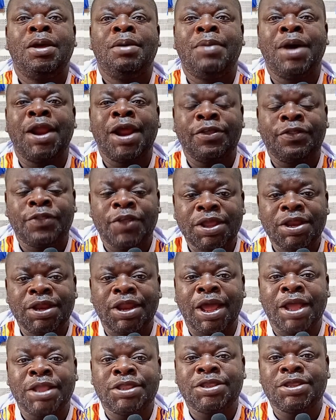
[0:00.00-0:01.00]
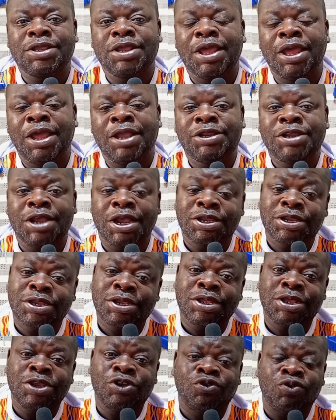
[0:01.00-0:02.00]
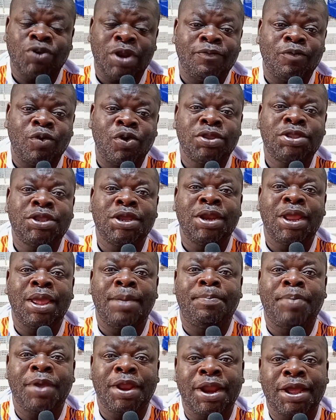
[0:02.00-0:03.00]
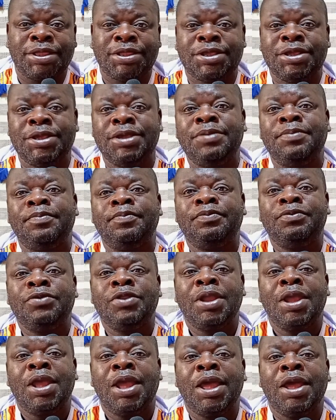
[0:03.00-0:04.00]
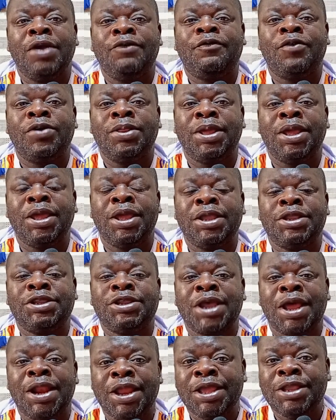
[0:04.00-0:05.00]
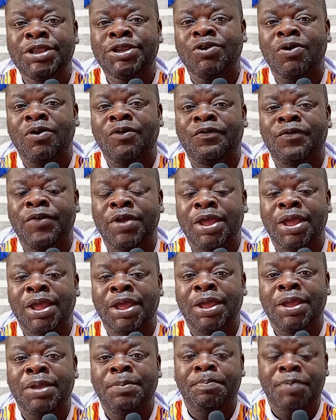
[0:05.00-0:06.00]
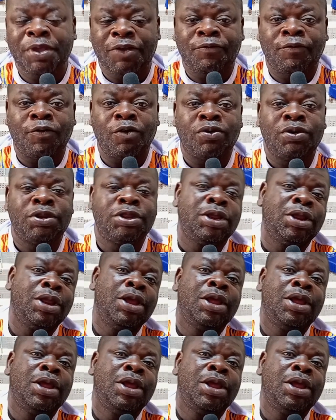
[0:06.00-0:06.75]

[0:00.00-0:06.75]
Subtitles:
But I think that Chelsea should have gotten a penalty for the challenge of Pickford,